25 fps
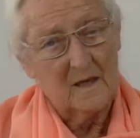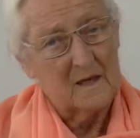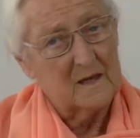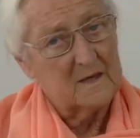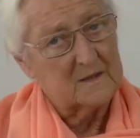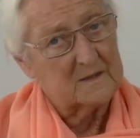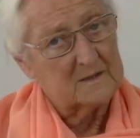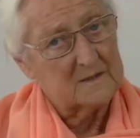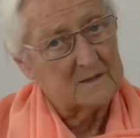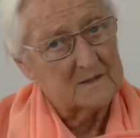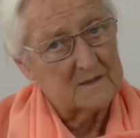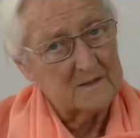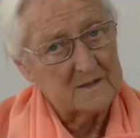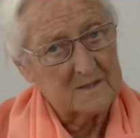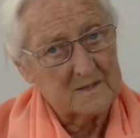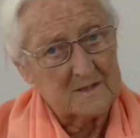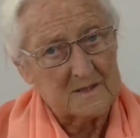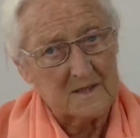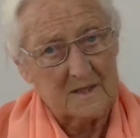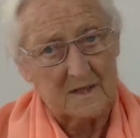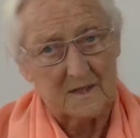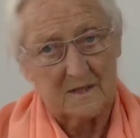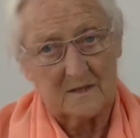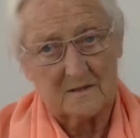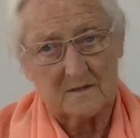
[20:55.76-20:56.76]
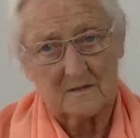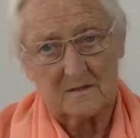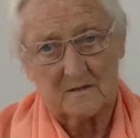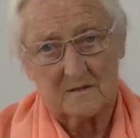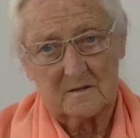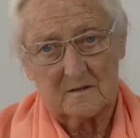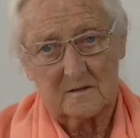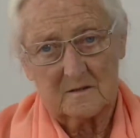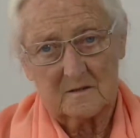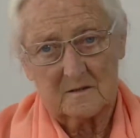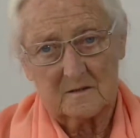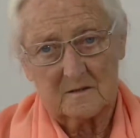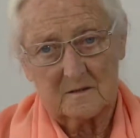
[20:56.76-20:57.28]
And instead,
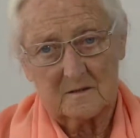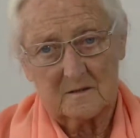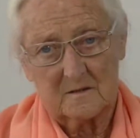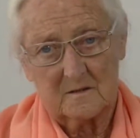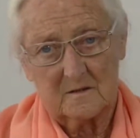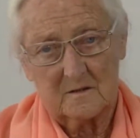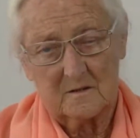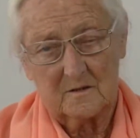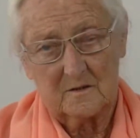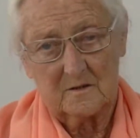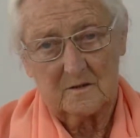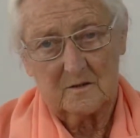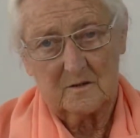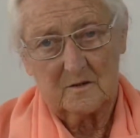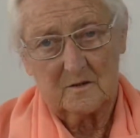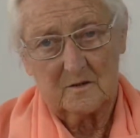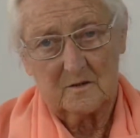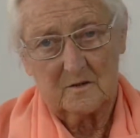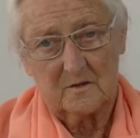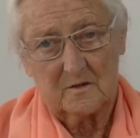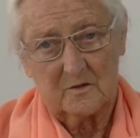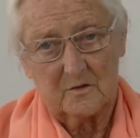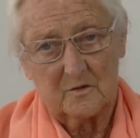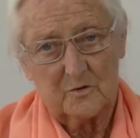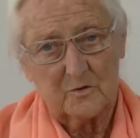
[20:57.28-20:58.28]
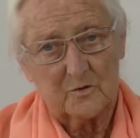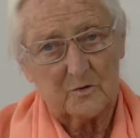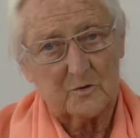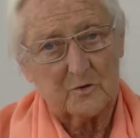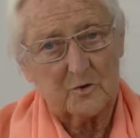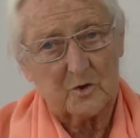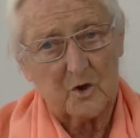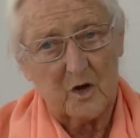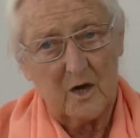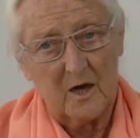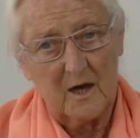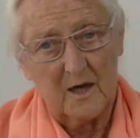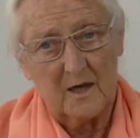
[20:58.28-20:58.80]
to
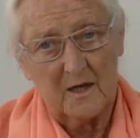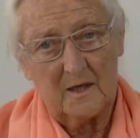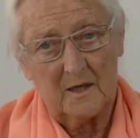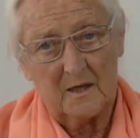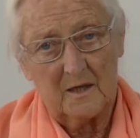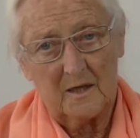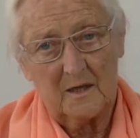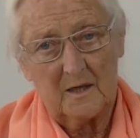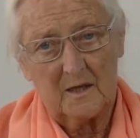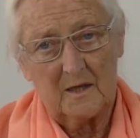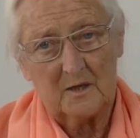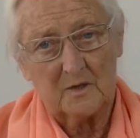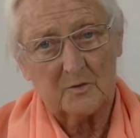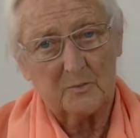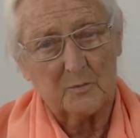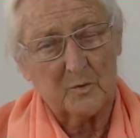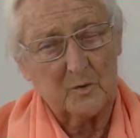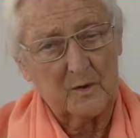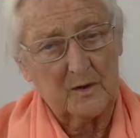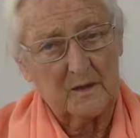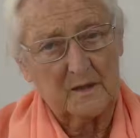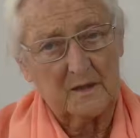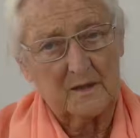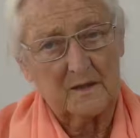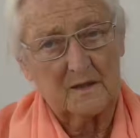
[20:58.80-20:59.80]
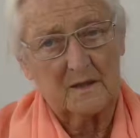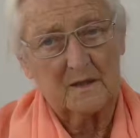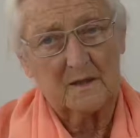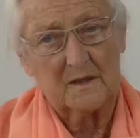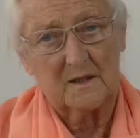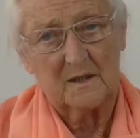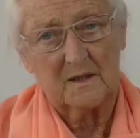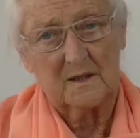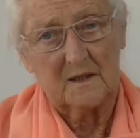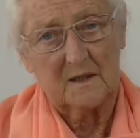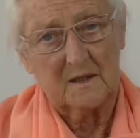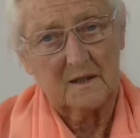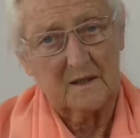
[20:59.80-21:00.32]
try and
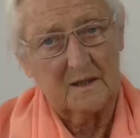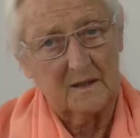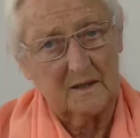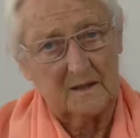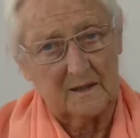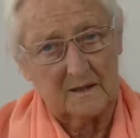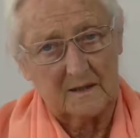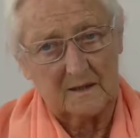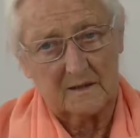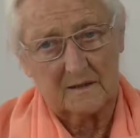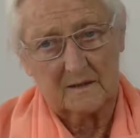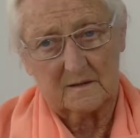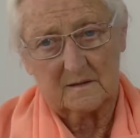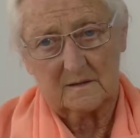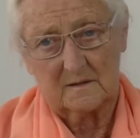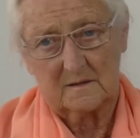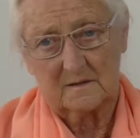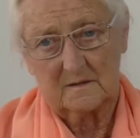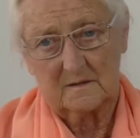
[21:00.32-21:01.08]
bring healing